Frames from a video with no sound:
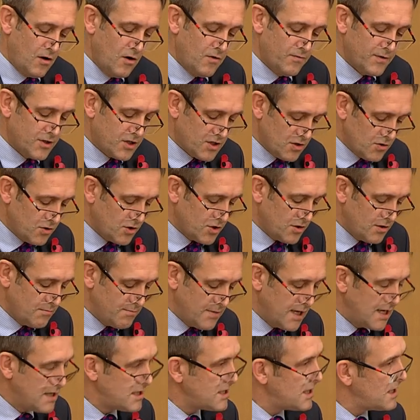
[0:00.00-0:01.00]
over
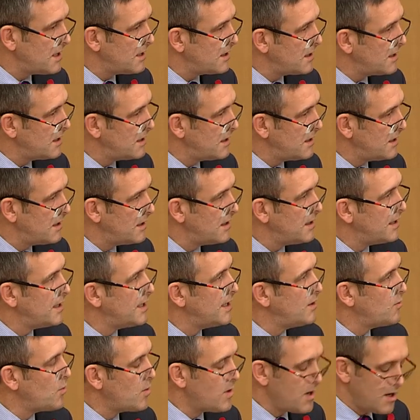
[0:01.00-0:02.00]
social media,
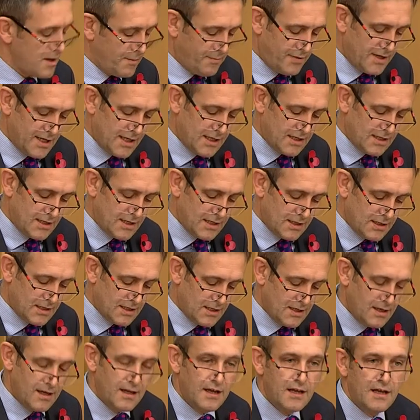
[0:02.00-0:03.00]
in
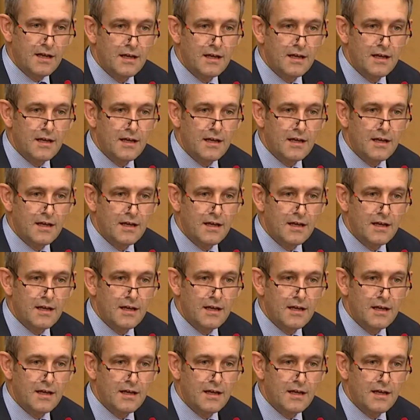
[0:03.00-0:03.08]
workplaces,